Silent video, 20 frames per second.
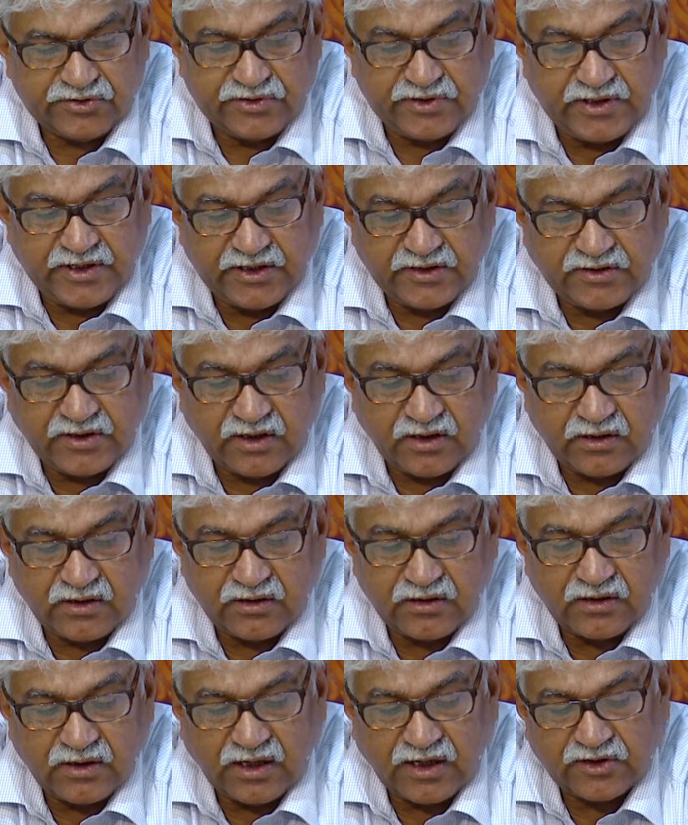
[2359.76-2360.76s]
neither
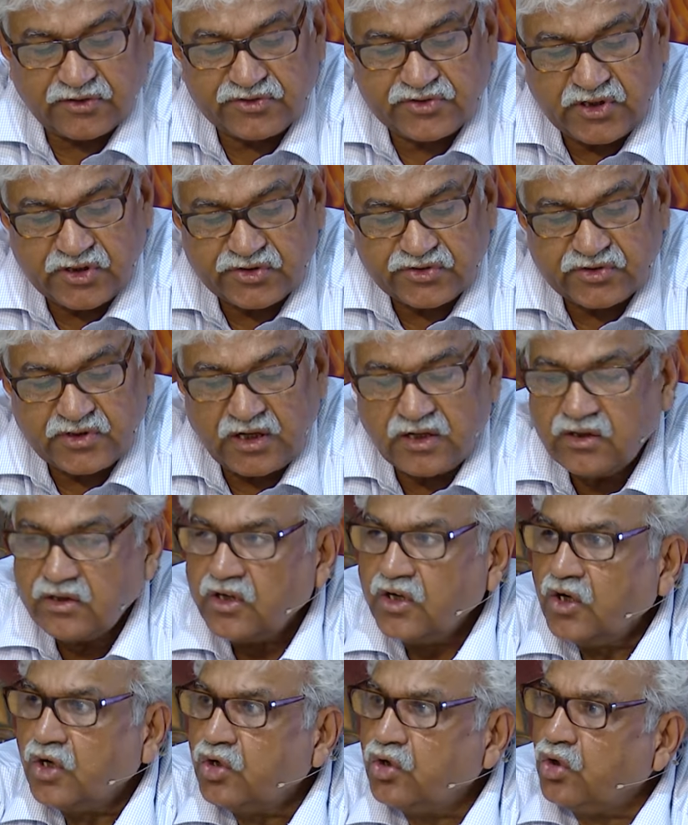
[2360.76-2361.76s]
existent
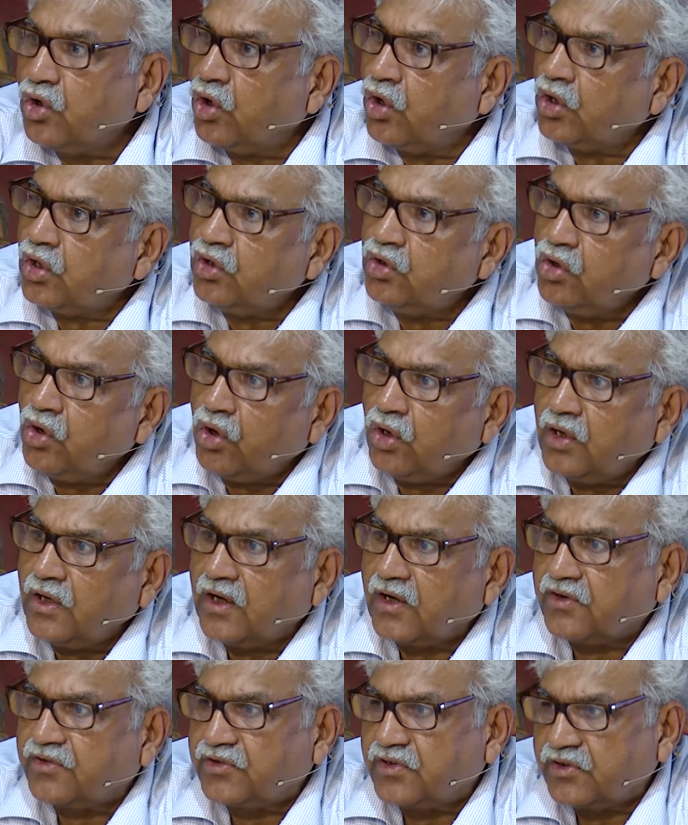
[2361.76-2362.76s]
nor
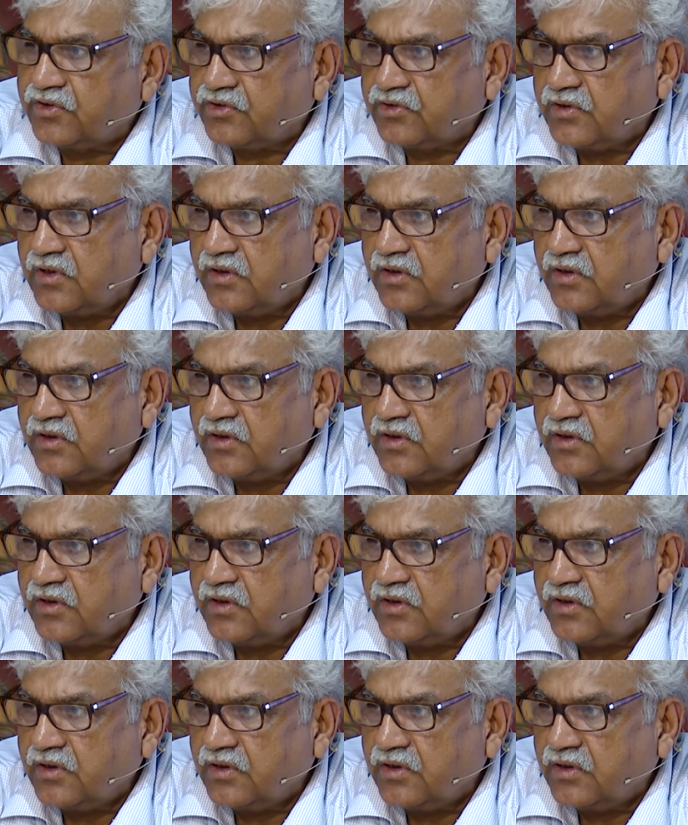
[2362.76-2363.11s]
non-existent.